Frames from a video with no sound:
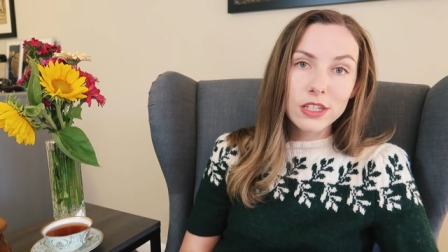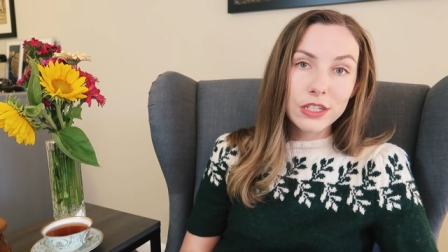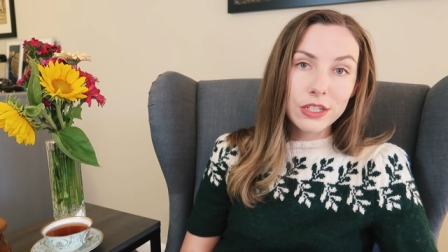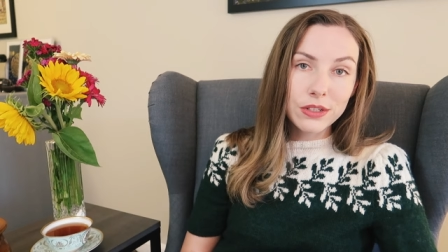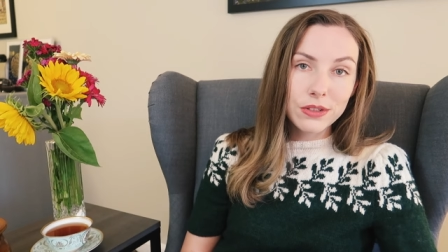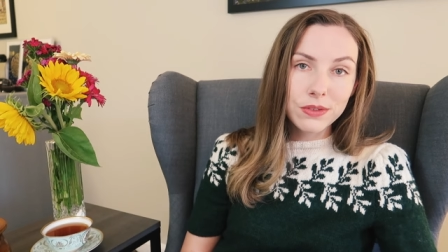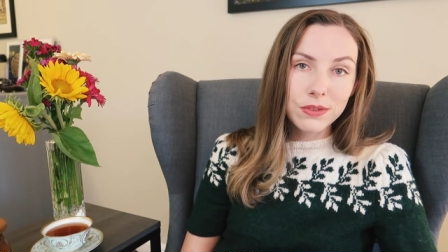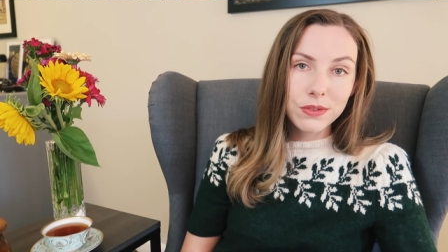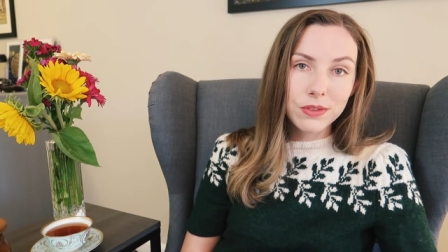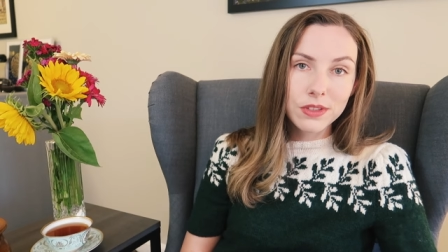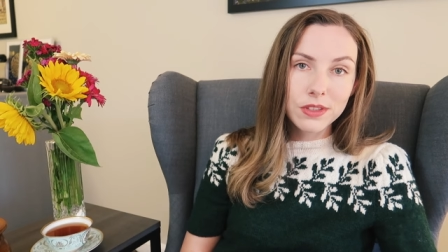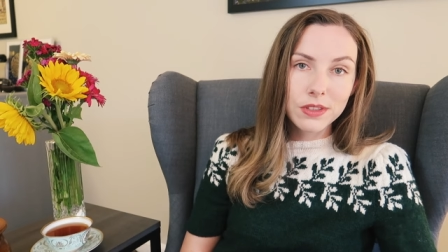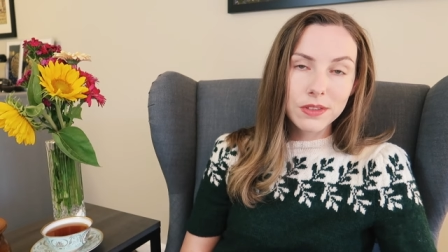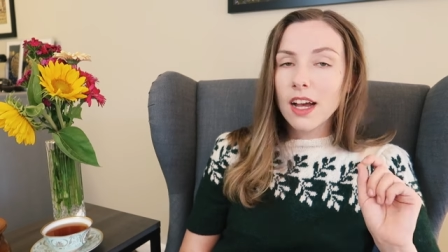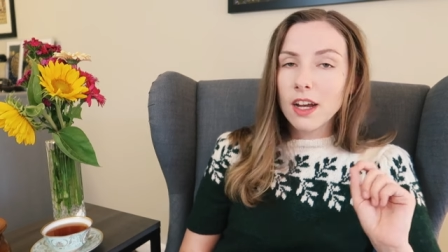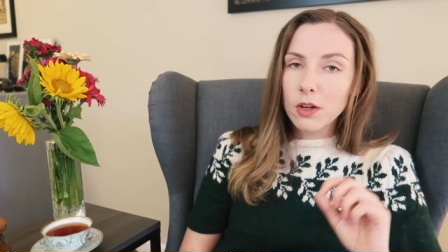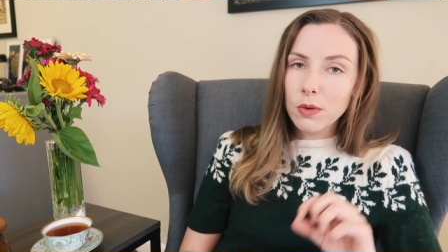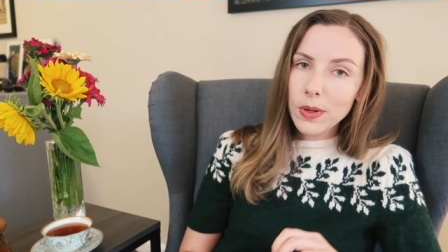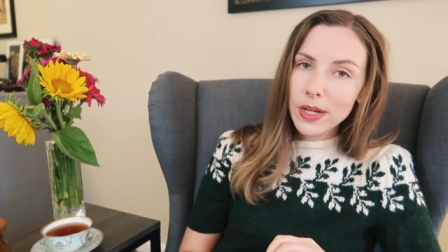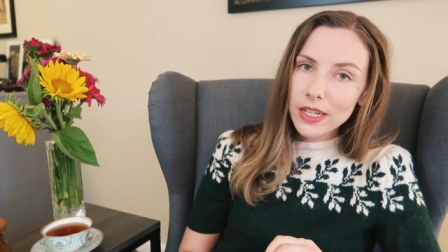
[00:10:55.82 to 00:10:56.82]
to use.
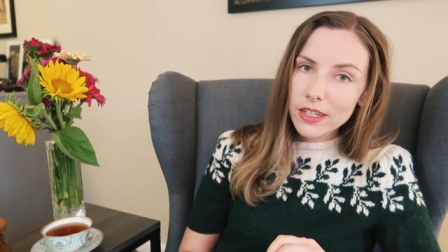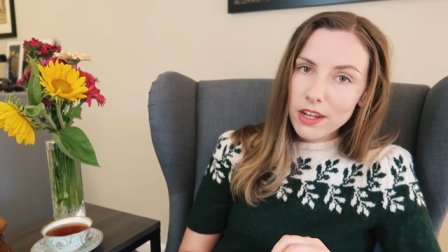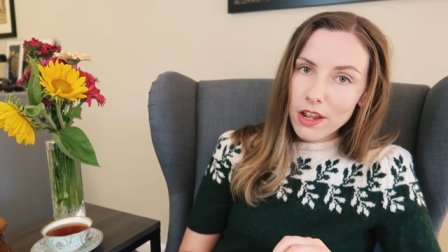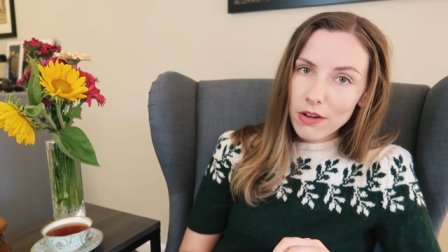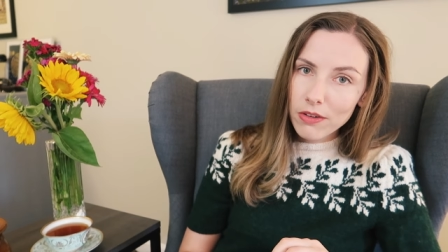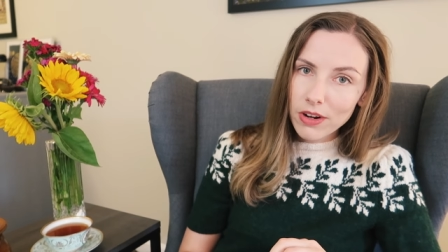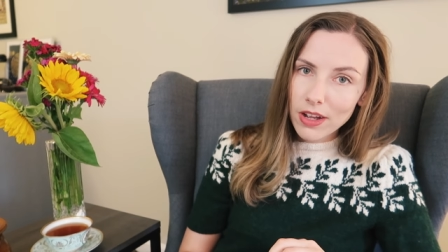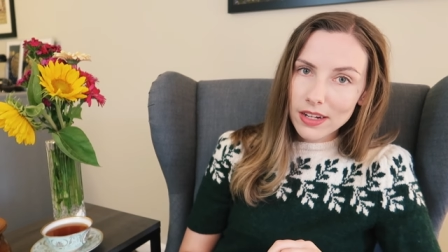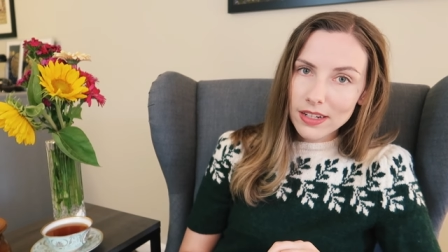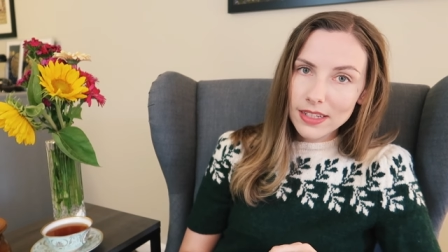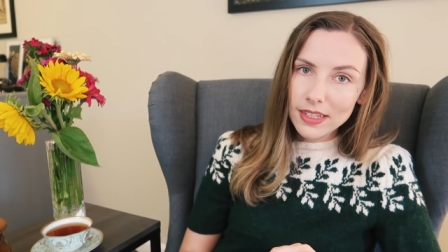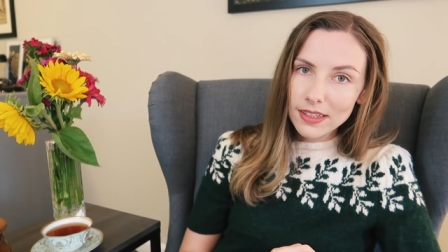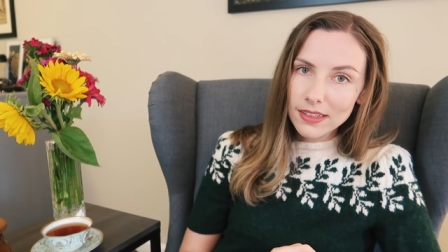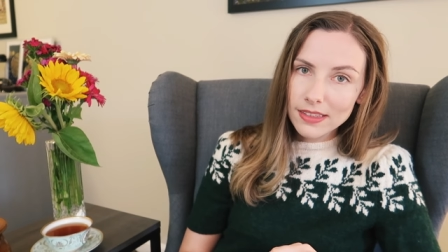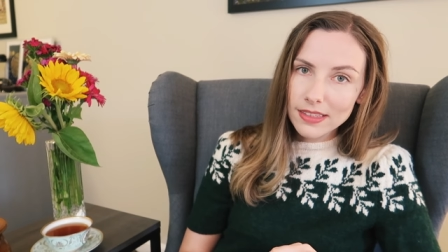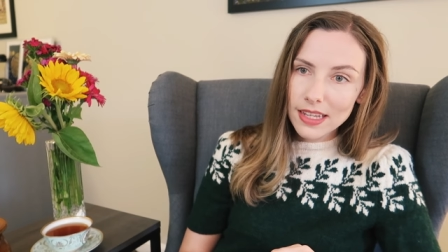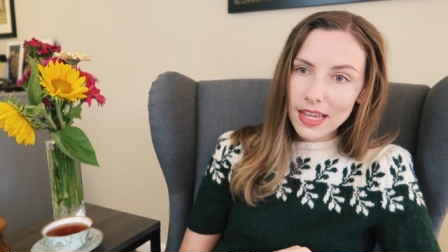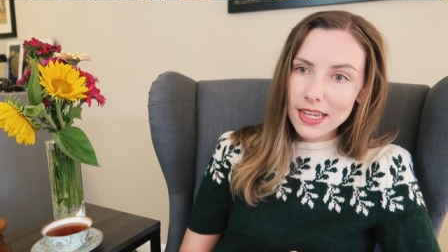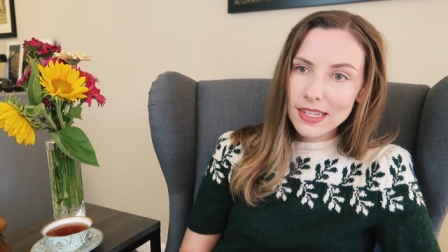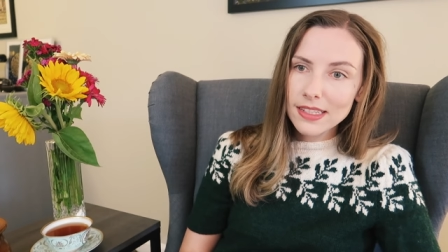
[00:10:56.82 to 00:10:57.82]
A quick note on needle
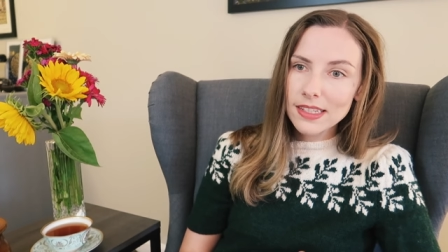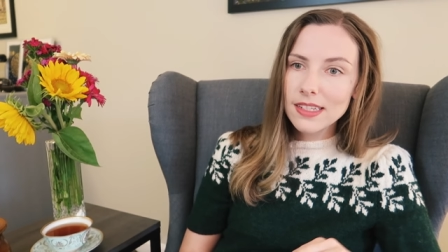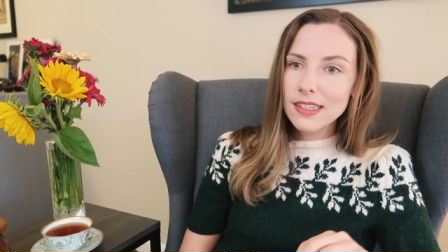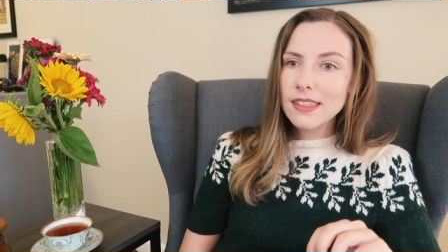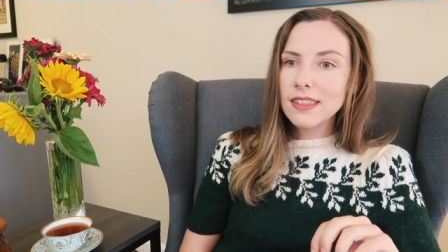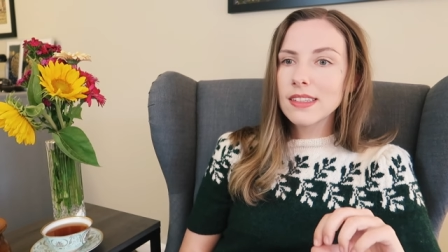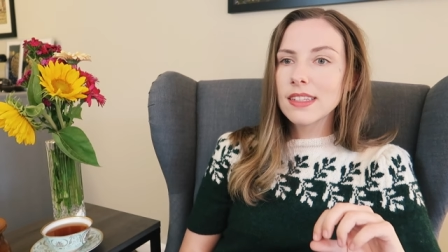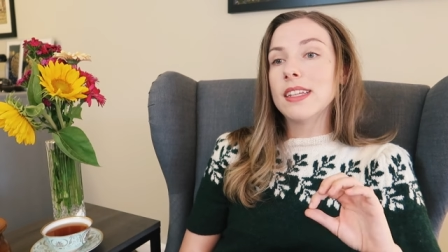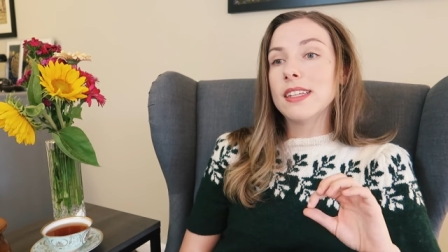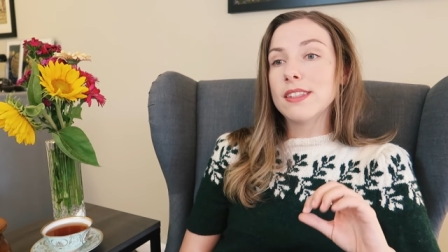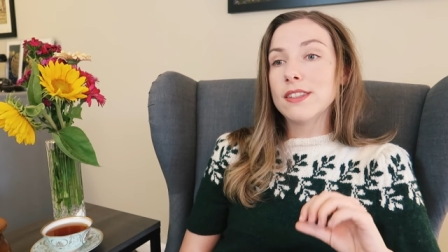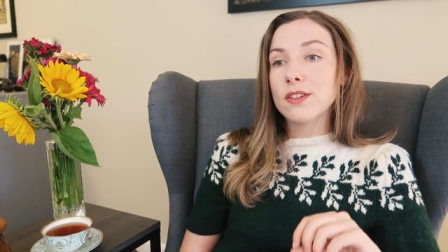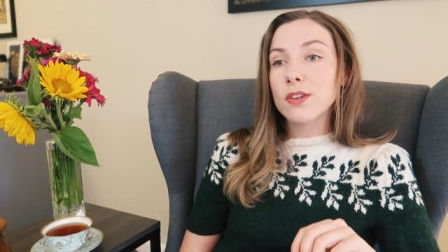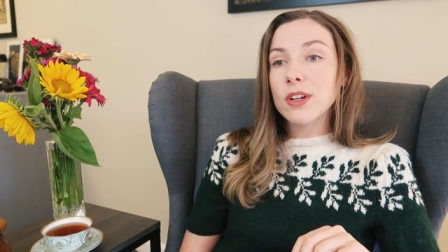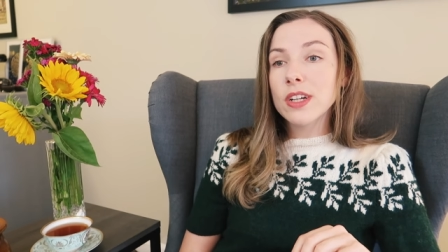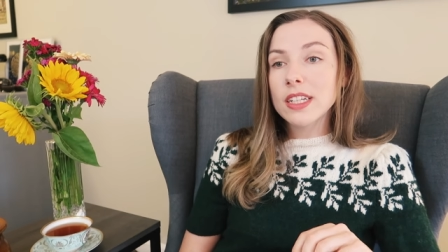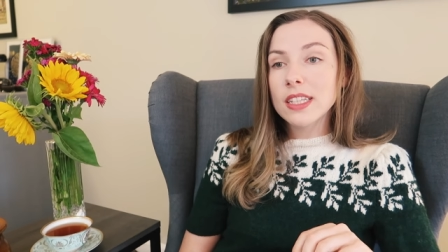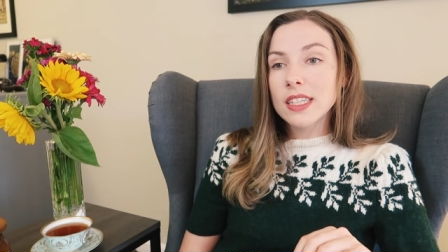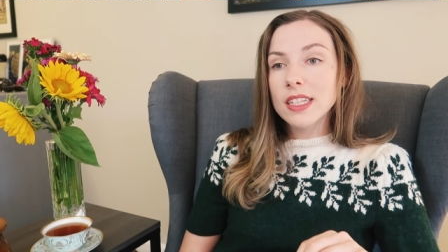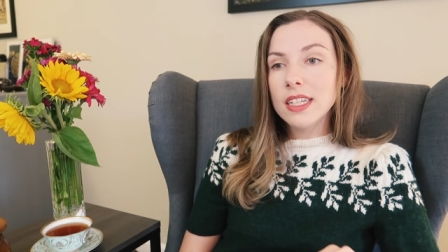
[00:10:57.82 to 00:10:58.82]
sizes.
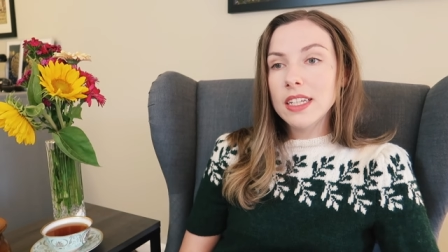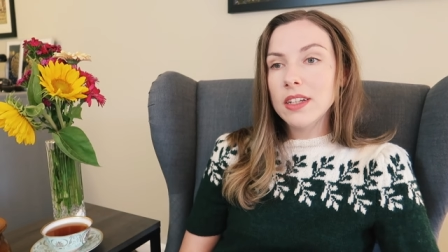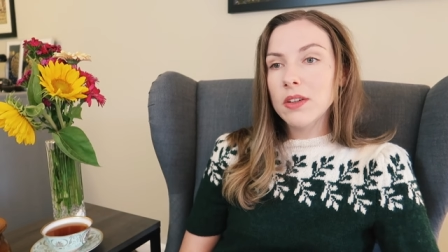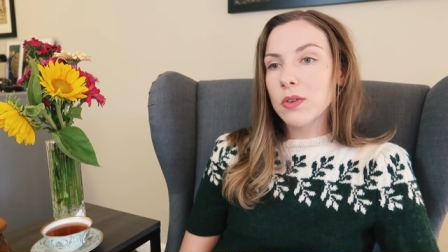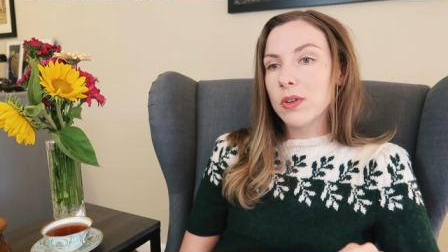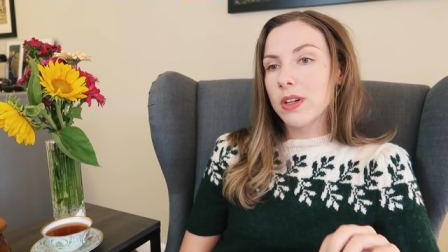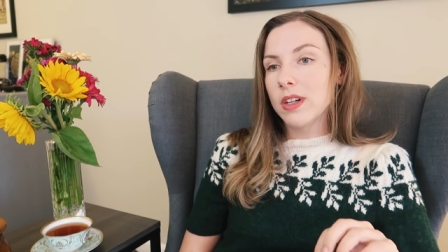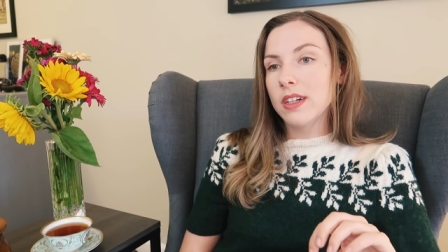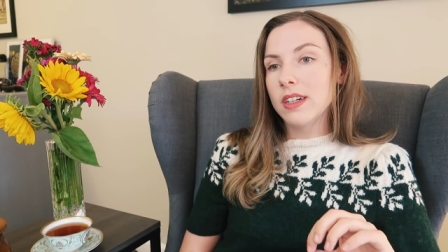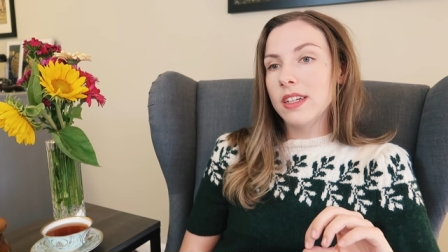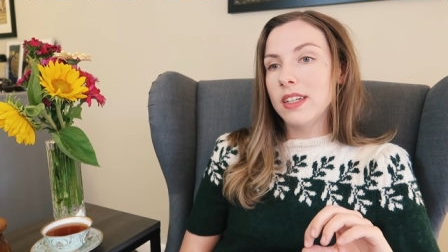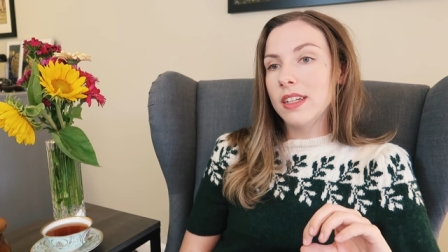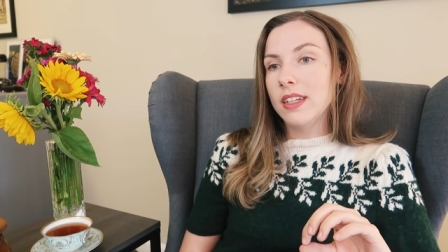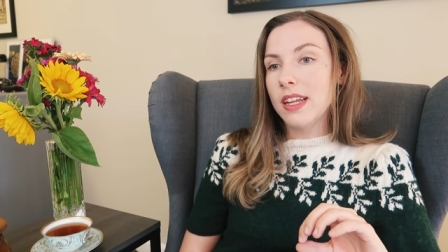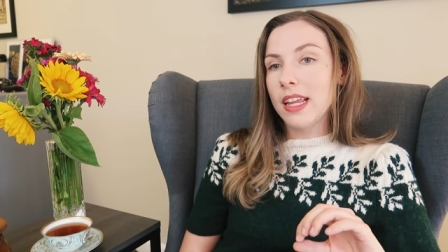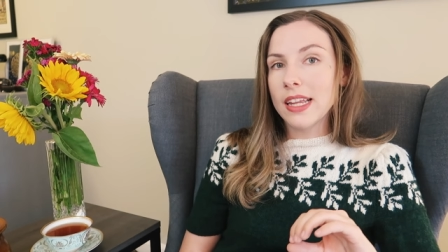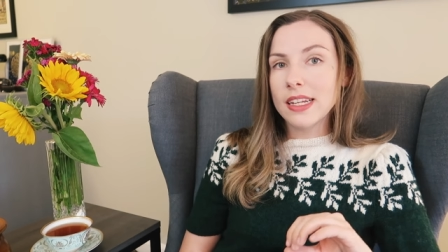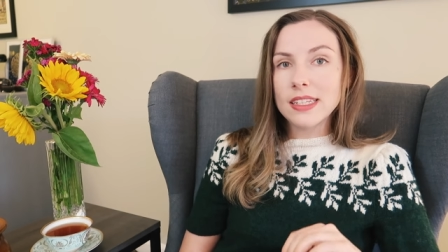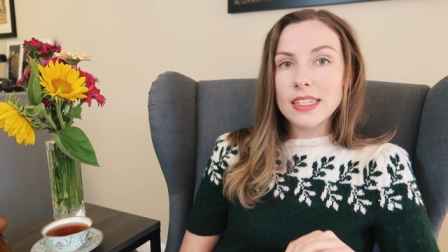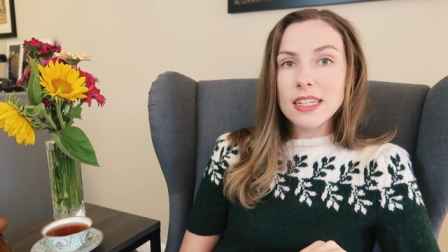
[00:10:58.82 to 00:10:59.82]
Historically or in
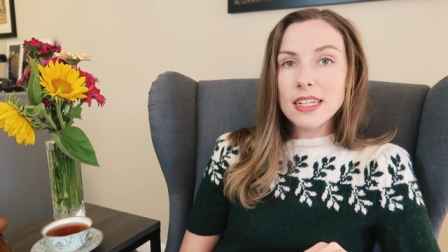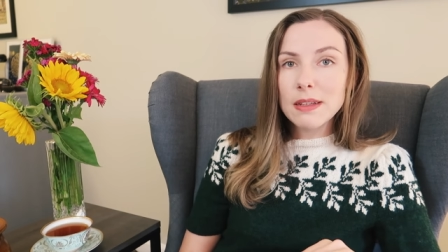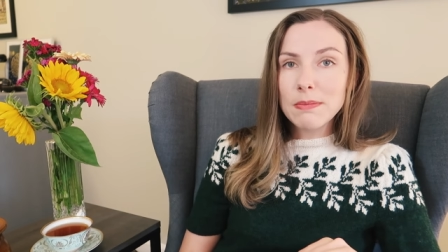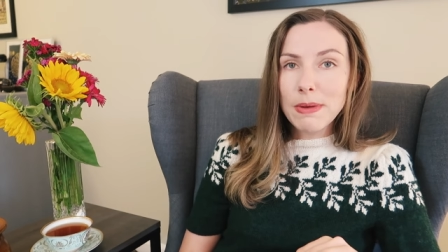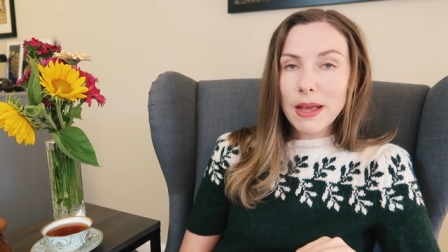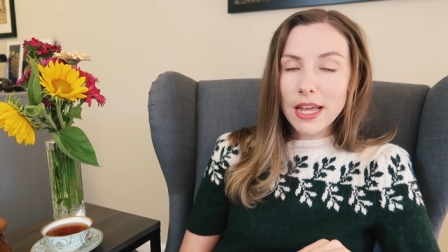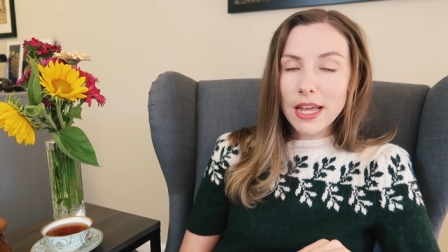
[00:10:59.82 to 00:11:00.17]
antique